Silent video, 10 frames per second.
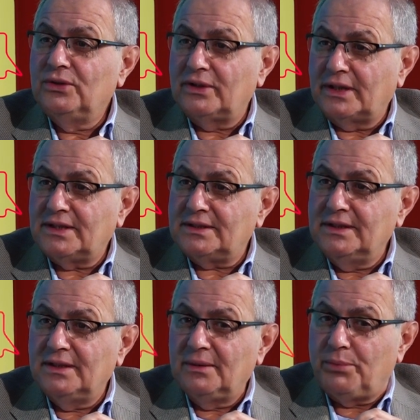Not as a
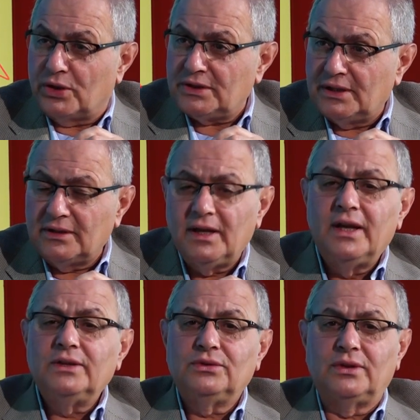single person,
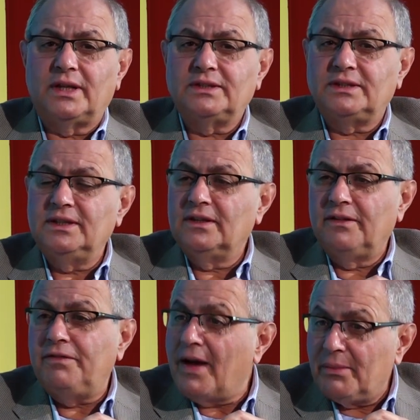not as a
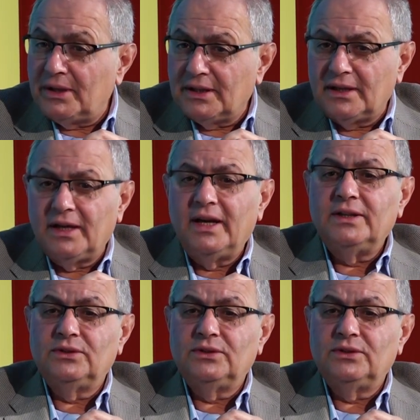single family,